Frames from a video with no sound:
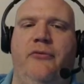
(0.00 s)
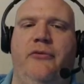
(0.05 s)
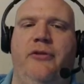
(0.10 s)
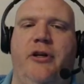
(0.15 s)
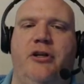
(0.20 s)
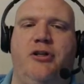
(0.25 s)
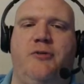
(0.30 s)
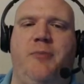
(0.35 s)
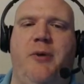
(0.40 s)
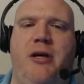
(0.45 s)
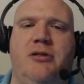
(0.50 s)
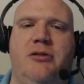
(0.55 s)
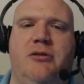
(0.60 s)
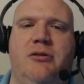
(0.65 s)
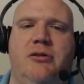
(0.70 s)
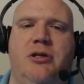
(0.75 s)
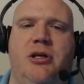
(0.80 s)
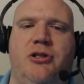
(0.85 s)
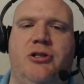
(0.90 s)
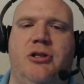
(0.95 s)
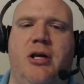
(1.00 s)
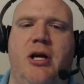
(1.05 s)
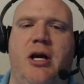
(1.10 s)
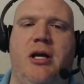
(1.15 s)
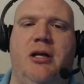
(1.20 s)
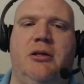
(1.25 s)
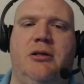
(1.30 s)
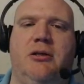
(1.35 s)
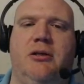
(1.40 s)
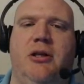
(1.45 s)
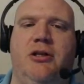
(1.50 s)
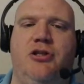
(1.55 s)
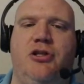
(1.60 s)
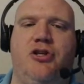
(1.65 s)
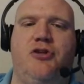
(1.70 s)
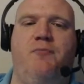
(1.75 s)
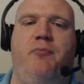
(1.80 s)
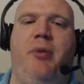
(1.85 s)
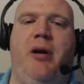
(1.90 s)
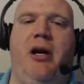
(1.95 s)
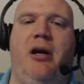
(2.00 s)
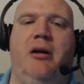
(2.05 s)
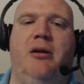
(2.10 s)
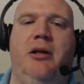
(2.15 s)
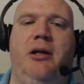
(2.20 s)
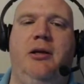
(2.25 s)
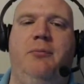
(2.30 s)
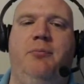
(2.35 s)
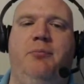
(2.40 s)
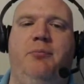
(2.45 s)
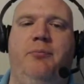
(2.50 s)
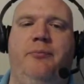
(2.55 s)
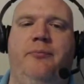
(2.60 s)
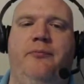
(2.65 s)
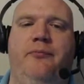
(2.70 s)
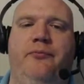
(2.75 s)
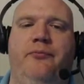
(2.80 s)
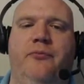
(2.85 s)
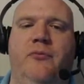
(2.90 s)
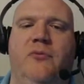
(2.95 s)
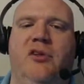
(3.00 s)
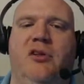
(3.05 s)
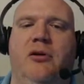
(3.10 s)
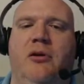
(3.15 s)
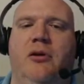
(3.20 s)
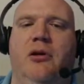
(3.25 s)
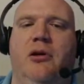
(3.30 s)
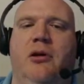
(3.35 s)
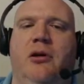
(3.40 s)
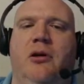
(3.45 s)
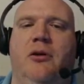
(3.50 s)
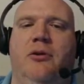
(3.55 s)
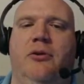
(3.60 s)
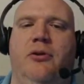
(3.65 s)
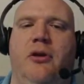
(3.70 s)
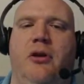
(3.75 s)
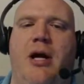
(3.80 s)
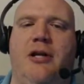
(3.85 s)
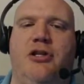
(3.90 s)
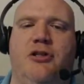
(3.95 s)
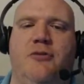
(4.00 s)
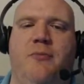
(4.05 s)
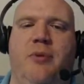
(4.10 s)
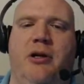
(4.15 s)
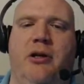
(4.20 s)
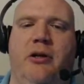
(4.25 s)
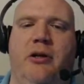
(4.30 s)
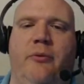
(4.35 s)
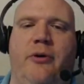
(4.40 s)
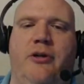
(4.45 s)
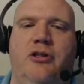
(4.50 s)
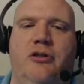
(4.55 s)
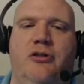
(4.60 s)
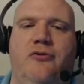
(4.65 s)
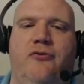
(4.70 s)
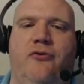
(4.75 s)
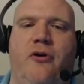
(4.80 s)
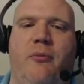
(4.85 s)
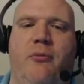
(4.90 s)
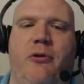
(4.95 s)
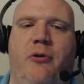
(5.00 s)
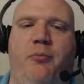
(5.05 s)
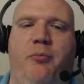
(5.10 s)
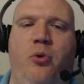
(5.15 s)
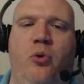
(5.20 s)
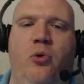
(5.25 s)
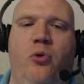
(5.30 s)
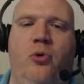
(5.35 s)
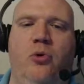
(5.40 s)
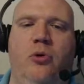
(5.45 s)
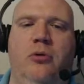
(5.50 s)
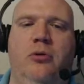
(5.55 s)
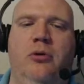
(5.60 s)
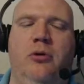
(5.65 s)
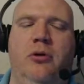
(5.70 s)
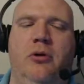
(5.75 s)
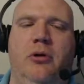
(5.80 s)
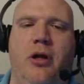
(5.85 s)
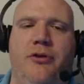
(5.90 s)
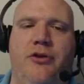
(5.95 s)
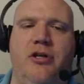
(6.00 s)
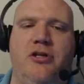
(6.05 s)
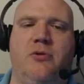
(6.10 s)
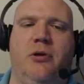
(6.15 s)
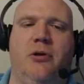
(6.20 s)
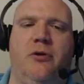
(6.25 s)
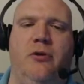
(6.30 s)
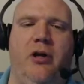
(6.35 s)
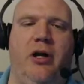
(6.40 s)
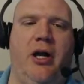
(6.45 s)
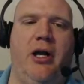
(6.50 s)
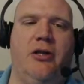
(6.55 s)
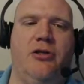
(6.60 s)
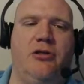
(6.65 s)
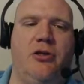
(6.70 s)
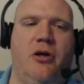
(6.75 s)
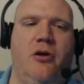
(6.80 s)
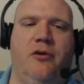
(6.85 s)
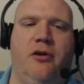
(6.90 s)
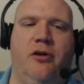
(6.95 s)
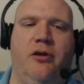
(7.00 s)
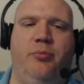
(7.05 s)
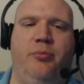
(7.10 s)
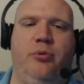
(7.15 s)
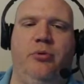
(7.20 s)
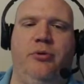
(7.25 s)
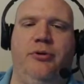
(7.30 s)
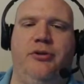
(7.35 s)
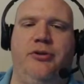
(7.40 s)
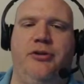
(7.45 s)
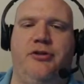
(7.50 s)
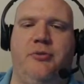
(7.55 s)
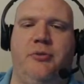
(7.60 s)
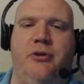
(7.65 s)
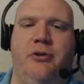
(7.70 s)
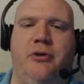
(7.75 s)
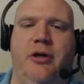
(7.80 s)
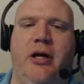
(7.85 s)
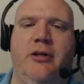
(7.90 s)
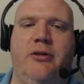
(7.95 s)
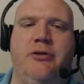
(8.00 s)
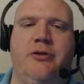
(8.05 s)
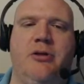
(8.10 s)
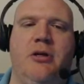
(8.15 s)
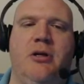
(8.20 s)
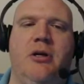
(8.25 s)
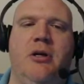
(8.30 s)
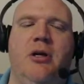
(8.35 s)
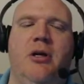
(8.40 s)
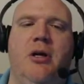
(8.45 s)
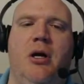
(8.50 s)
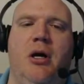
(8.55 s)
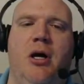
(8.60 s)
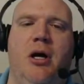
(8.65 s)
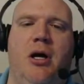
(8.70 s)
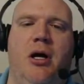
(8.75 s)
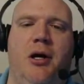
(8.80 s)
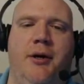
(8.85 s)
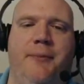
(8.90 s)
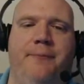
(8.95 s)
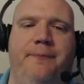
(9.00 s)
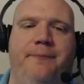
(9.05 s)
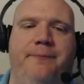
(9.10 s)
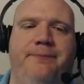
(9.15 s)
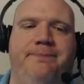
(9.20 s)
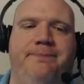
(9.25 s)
They're spaced such that they just barely, the light just barely reaches from the pool that this one creates over to the pool that this one creates. So